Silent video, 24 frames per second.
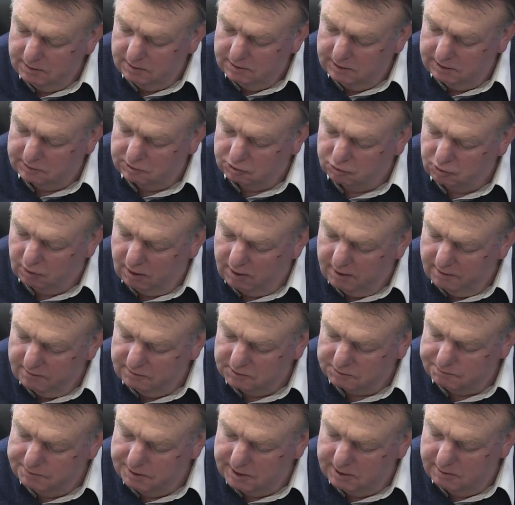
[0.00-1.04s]
It
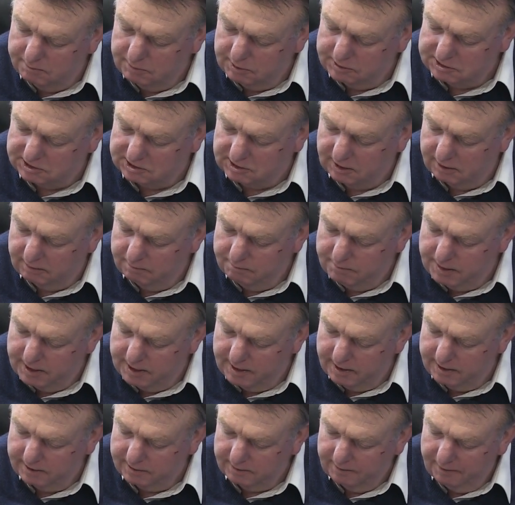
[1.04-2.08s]
drives me and my son
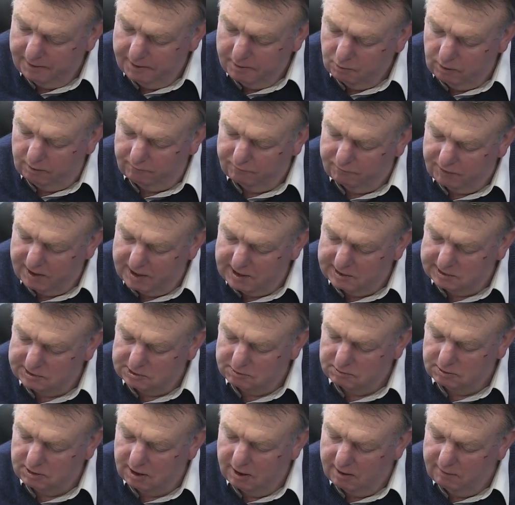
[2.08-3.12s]
mad when fans
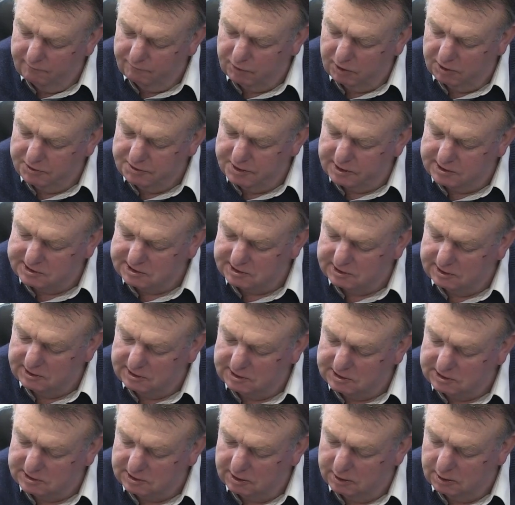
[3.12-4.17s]
who can't find their
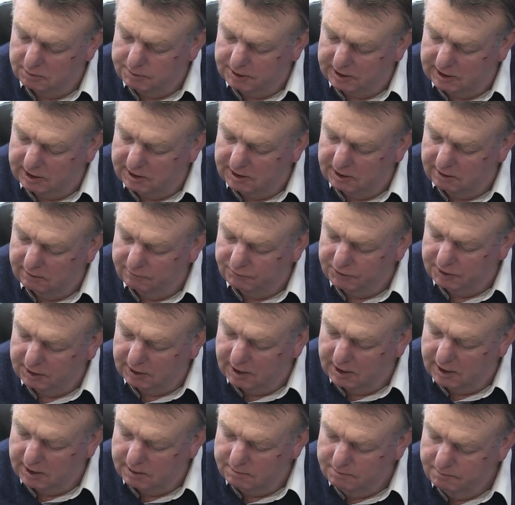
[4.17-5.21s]
seats at the beginning of the
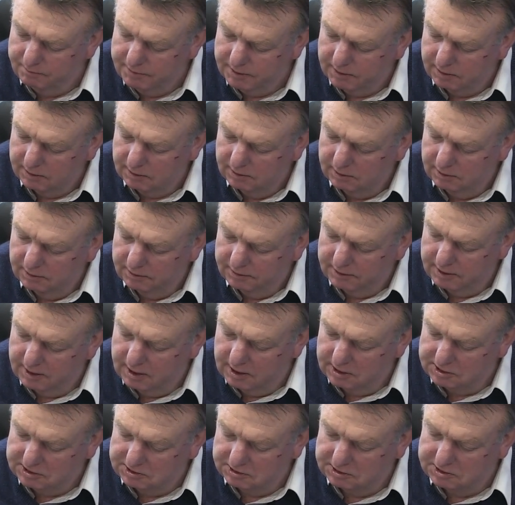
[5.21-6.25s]
game. They ask